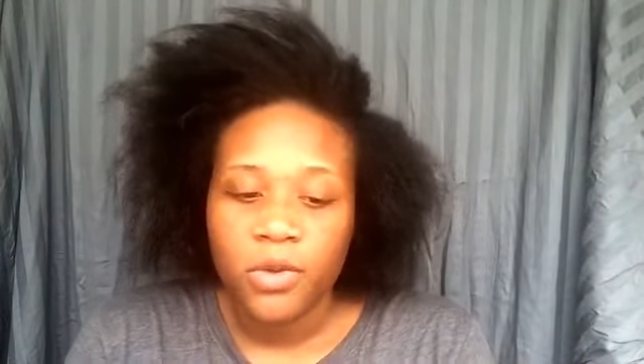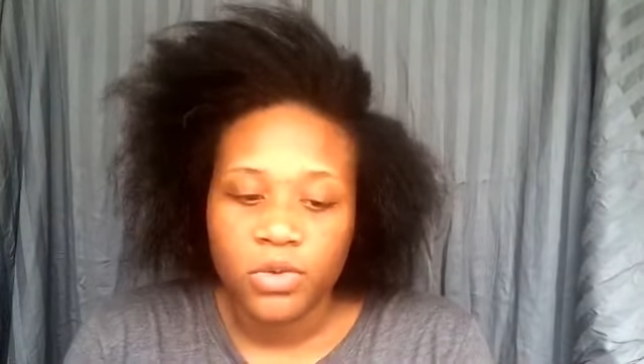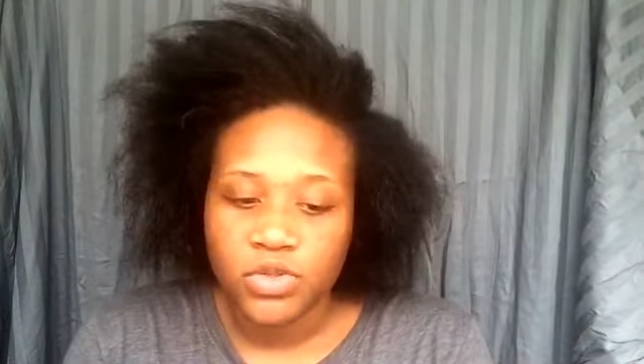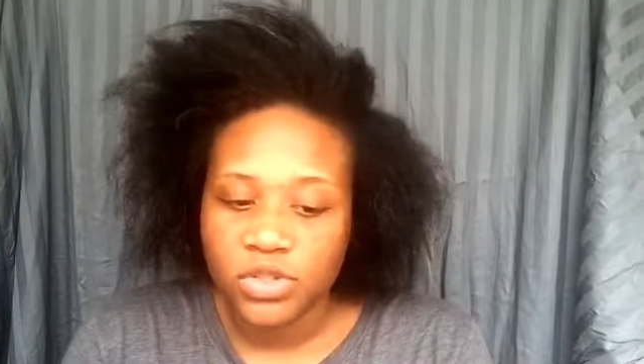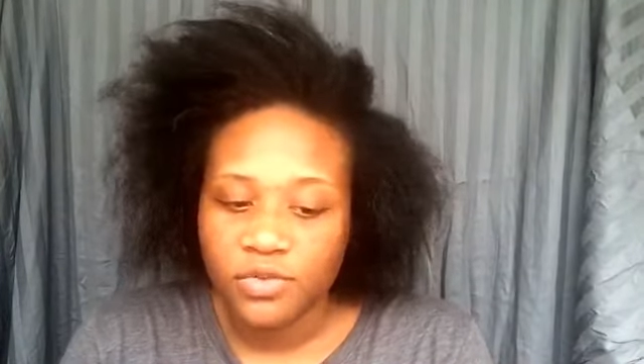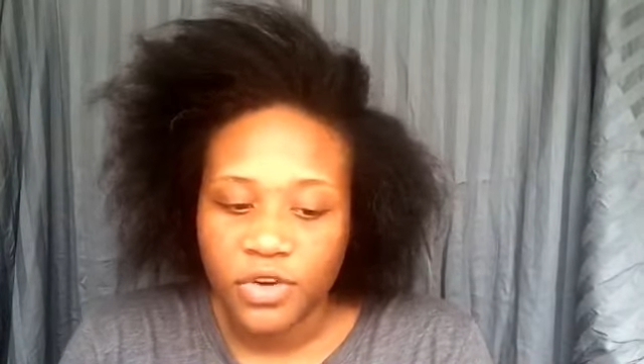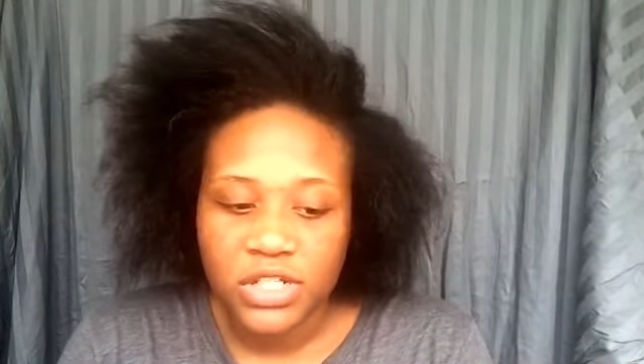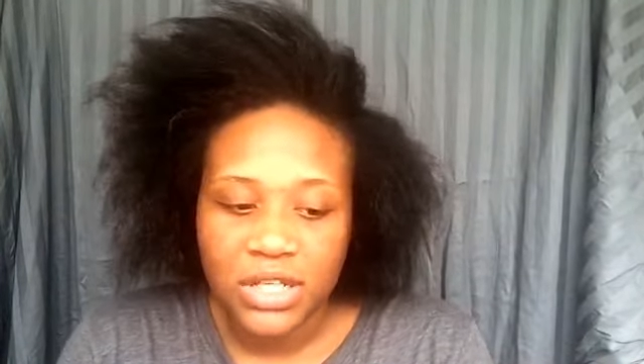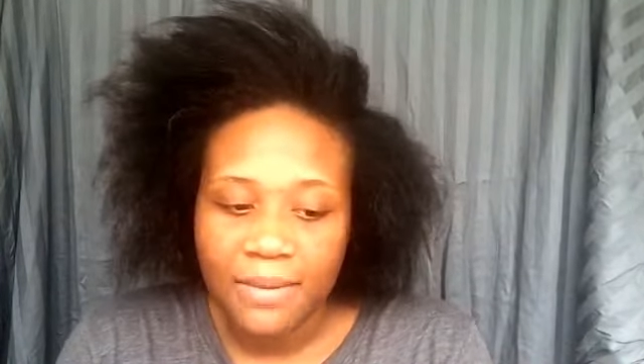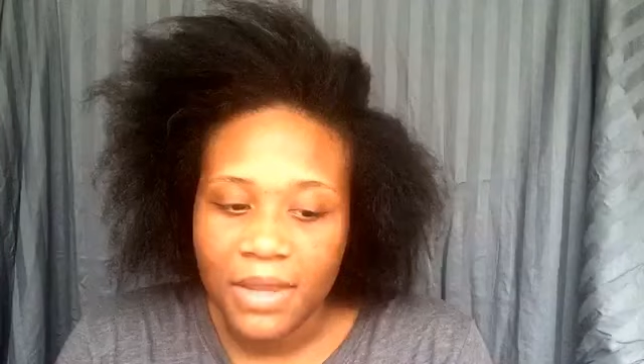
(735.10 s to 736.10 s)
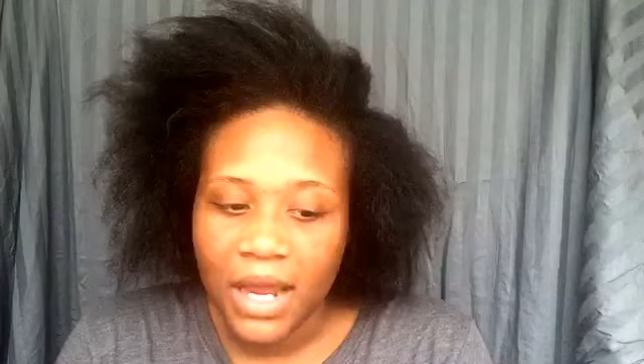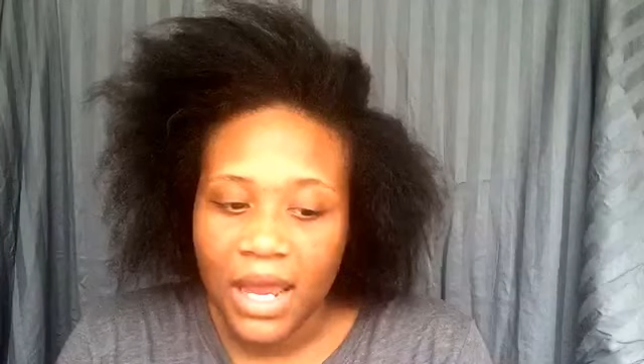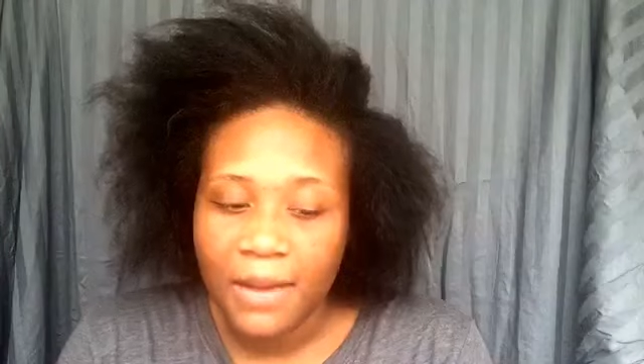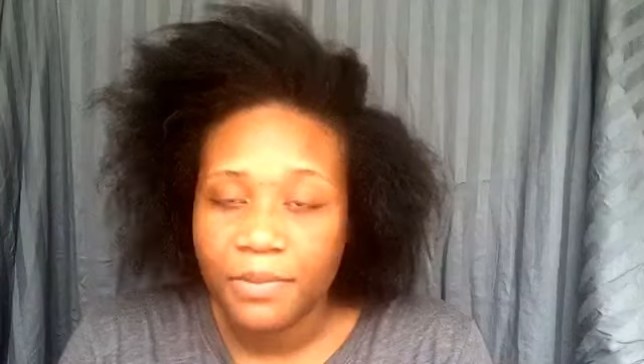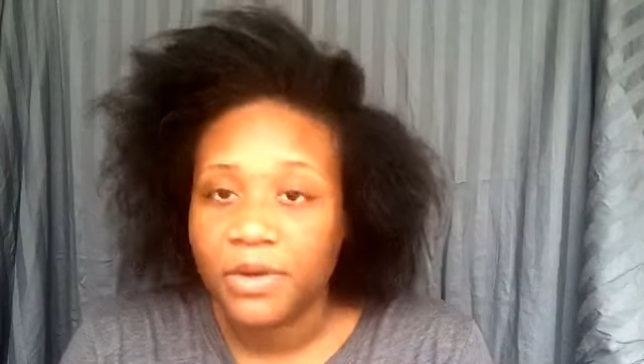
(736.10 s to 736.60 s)
which was the first time that I
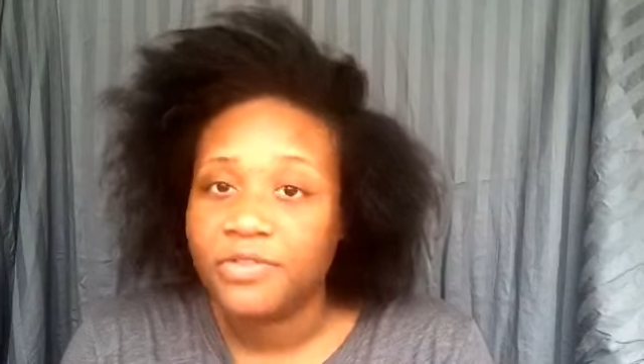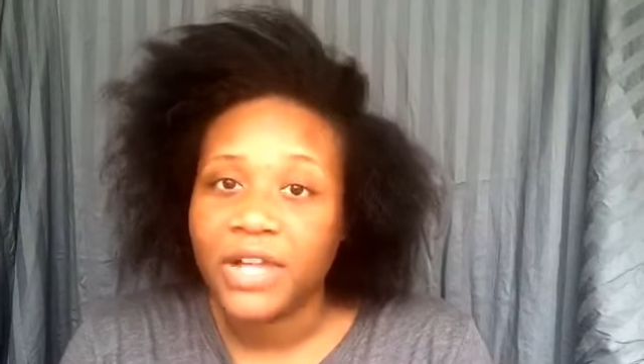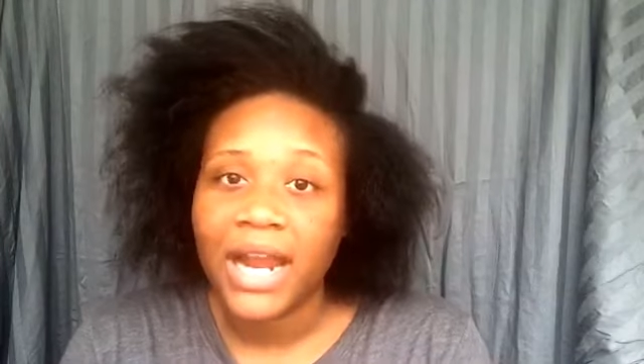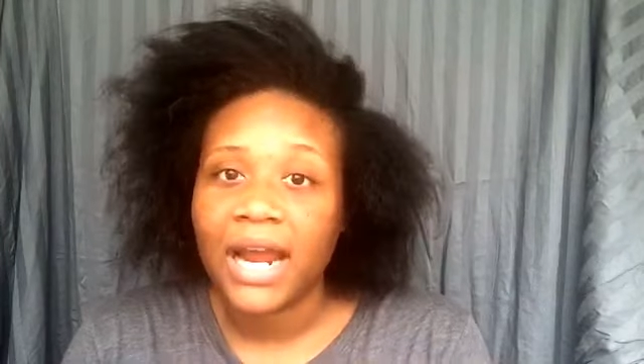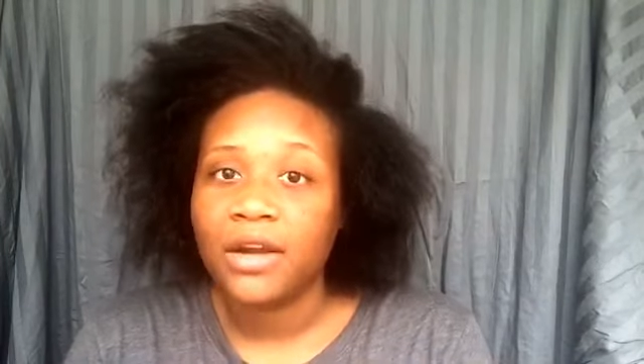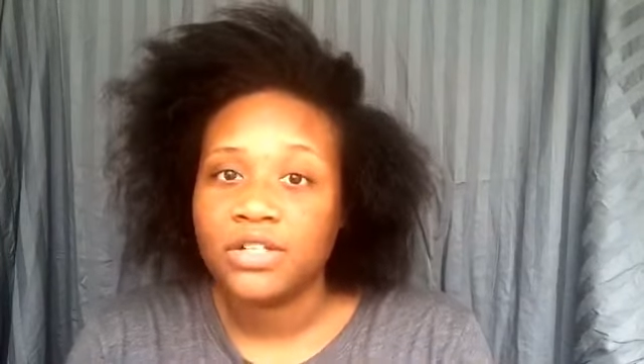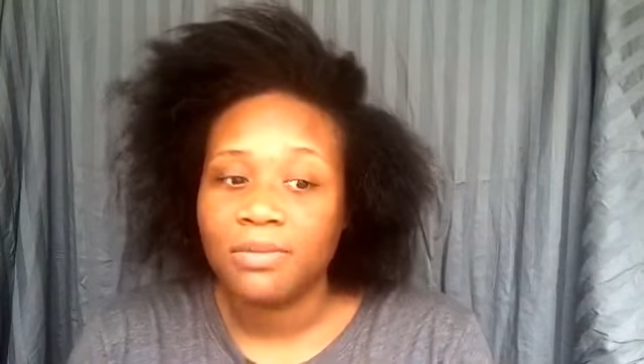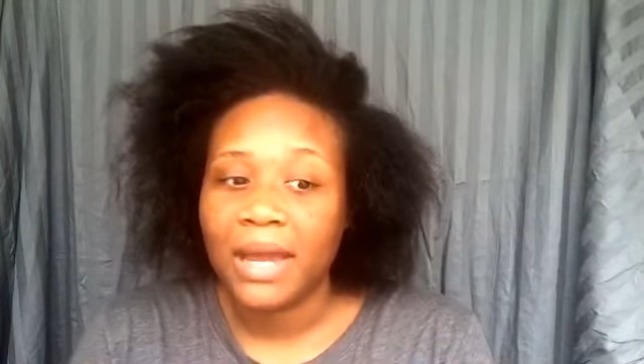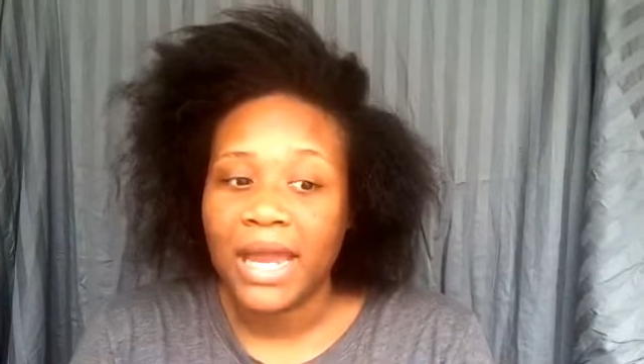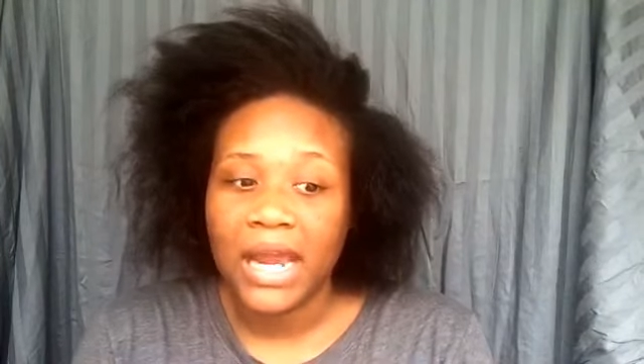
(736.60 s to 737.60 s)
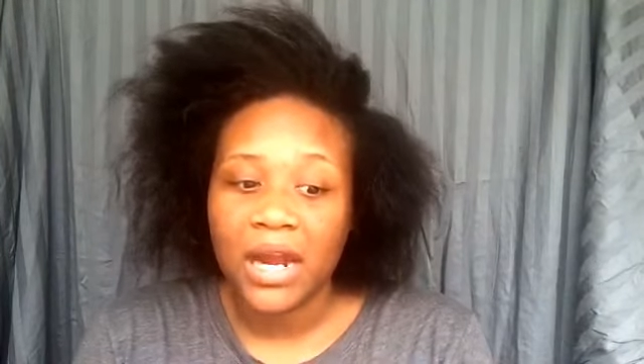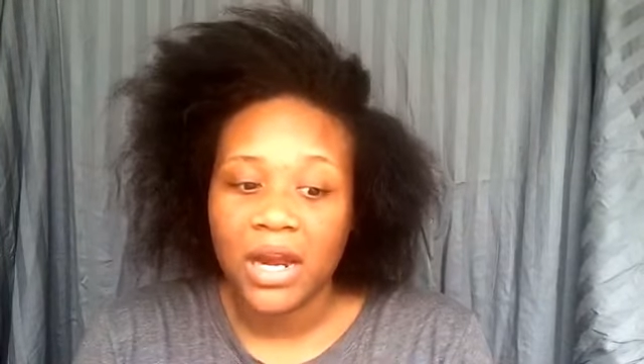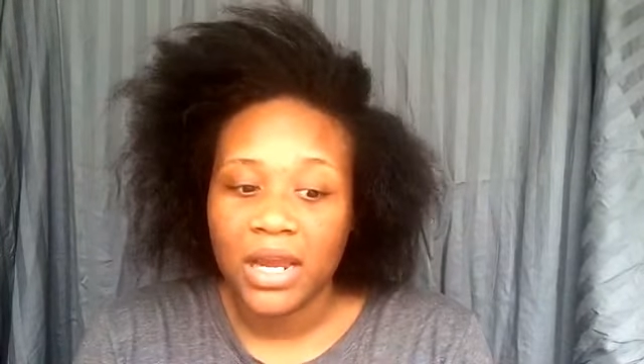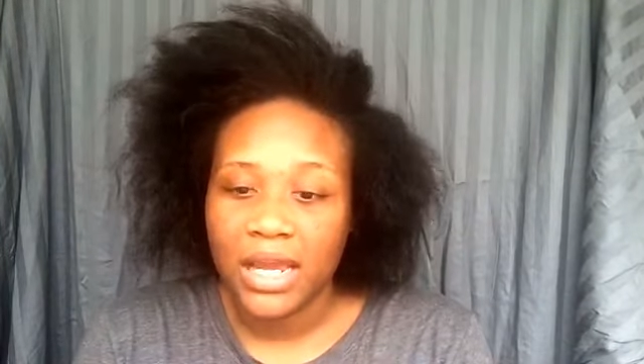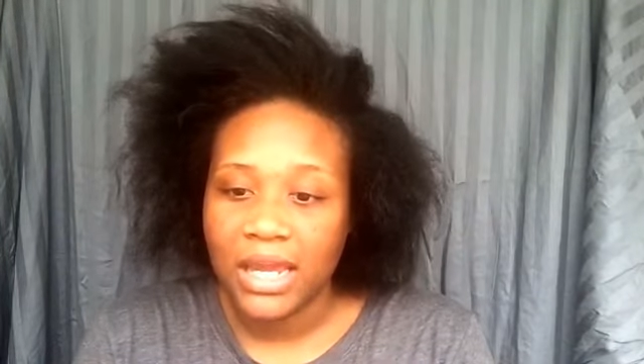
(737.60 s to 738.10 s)
had put a flat iron to my hair
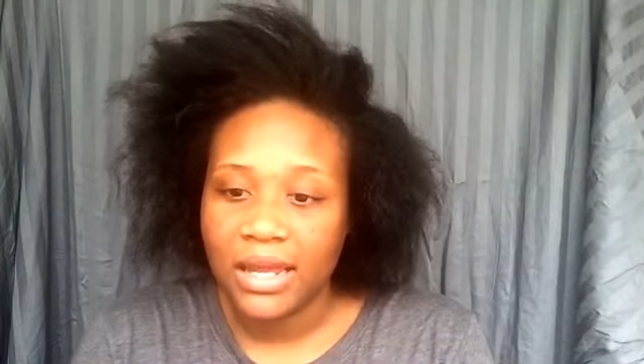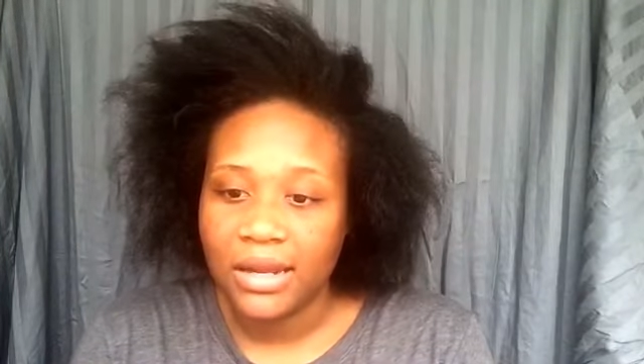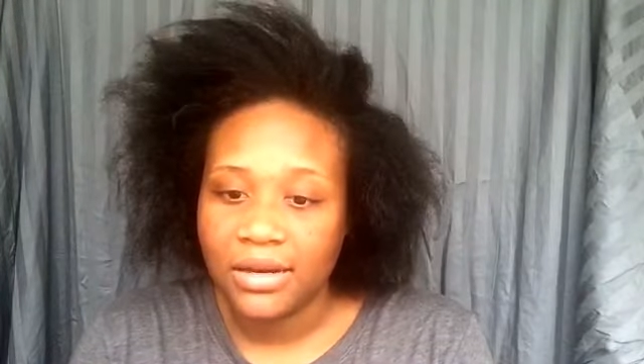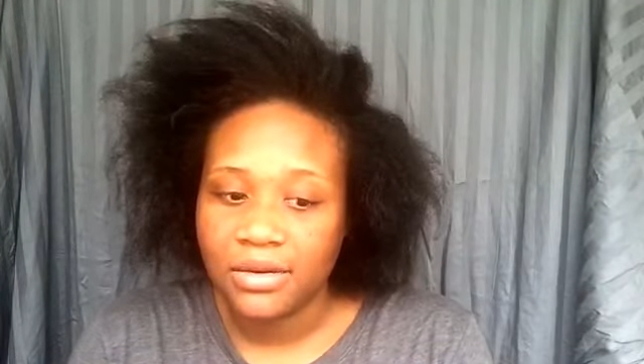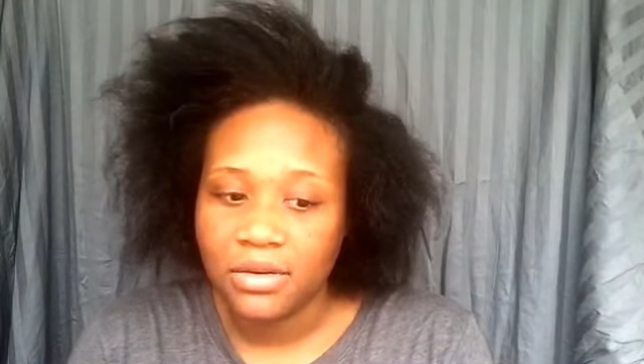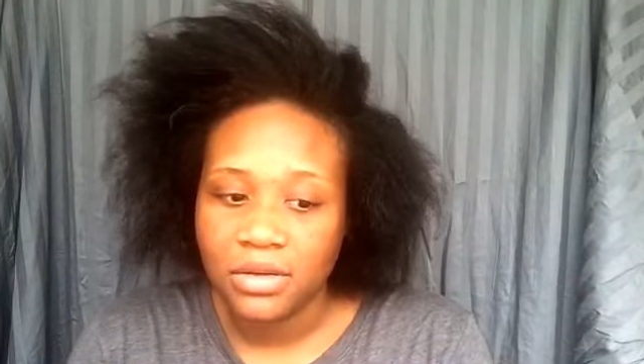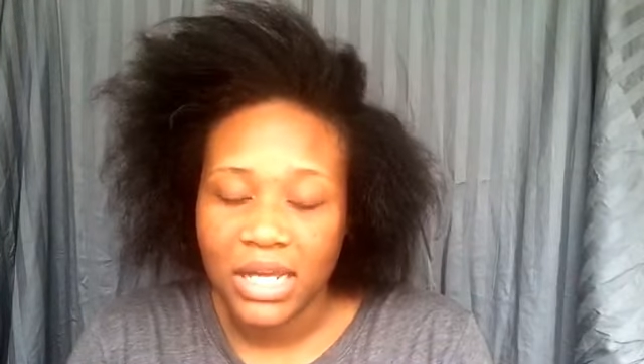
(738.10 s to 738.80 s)
in,